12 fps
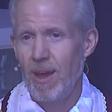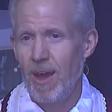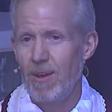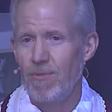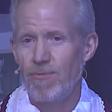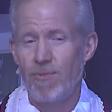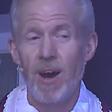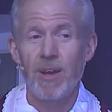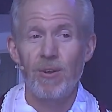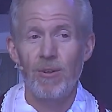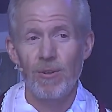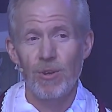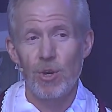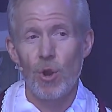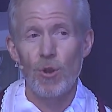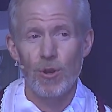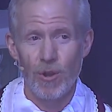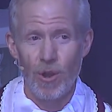a final
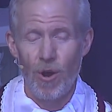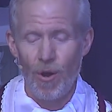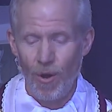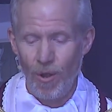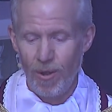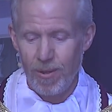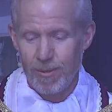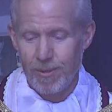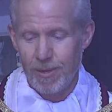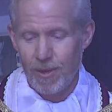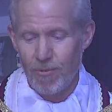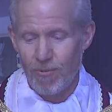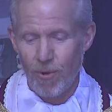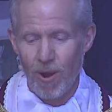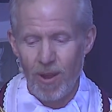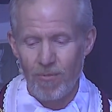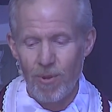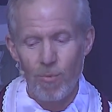curtain call for
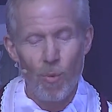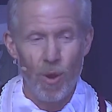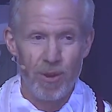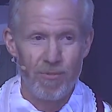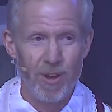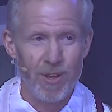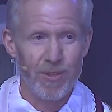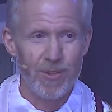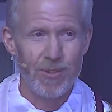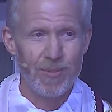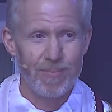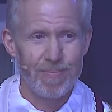every one of us.